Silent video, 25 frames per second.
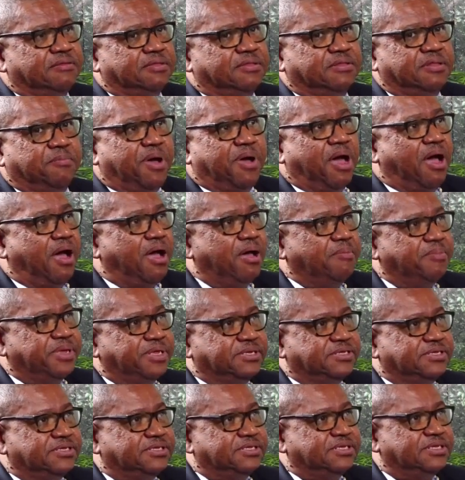the
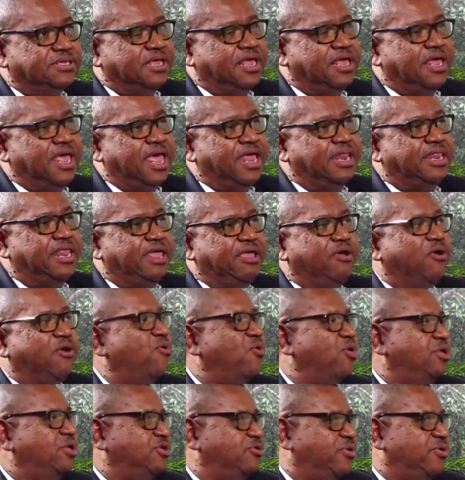Bahamas, and they
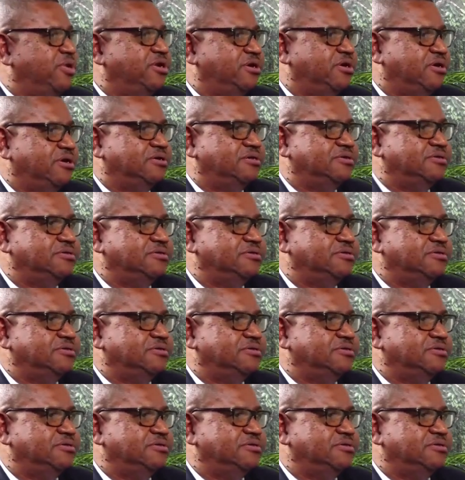called on her.